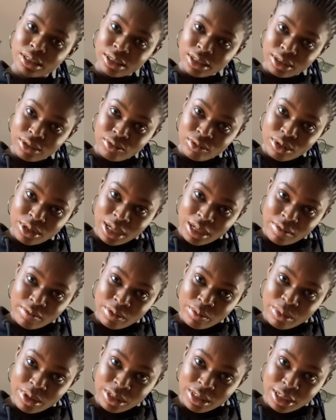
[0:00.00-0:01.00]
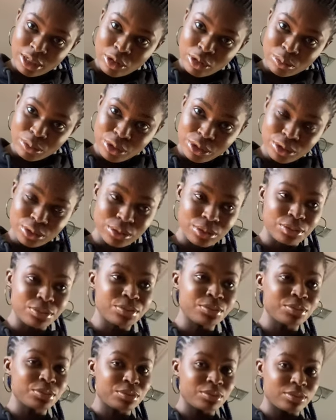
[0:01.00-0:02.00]
If you have a better option,
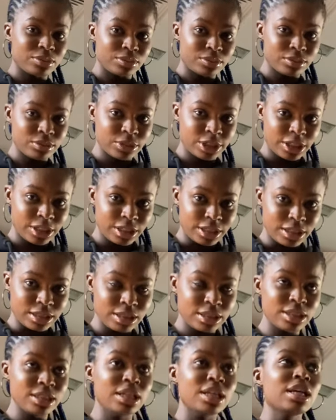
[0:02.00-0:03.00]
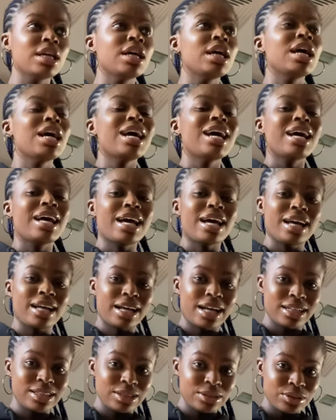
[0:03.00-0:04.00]
take it.
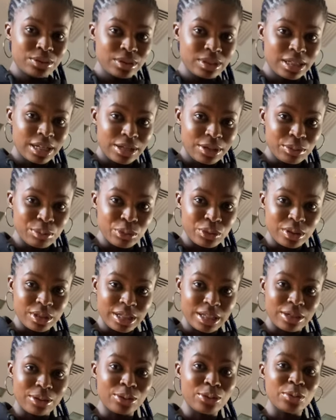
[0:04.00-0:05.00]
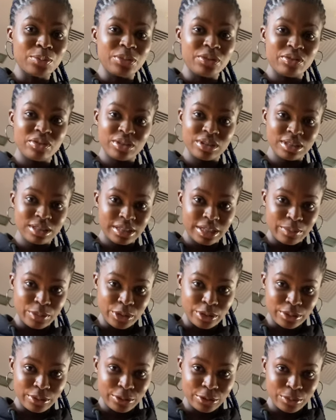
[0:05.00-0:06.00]
Just carry money and come. The first time you
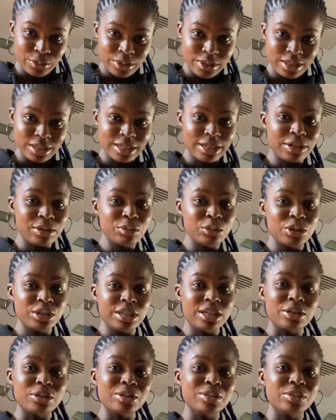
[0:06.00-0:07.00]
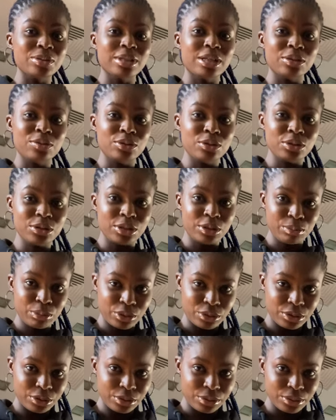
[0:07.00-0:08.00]
are coming, carry money and come so that you not sleep
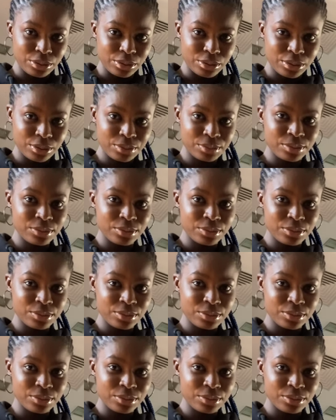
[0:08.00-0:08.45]
on the road.